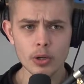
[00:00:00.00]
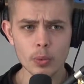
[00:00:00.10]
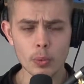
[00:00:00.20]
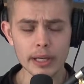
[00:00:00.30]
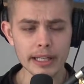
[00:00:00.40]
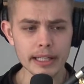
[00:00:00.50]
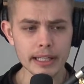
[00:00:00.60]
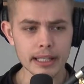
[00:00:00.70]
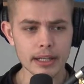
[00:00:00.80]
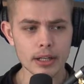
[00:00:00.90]

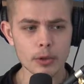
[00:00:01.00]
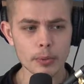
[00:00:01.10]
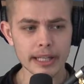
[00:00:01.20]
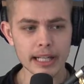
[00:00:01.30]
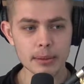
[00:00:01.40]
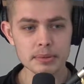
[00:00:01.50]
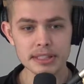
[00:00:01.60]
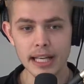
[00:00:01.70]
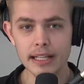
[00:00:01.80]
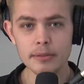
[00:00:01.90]
We we get
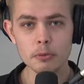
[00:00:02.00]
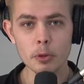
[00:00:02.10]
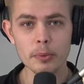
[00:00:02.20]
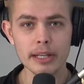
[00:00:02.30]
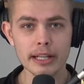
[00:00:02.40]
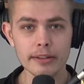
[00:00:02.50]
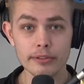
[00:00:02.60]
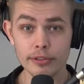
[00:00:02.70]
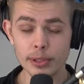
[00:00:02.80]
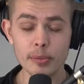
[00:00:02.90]
upset when we get
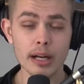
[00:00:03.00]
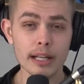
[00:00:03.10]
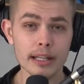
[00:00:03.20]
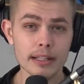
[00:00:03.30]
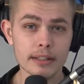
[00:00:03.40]
free money.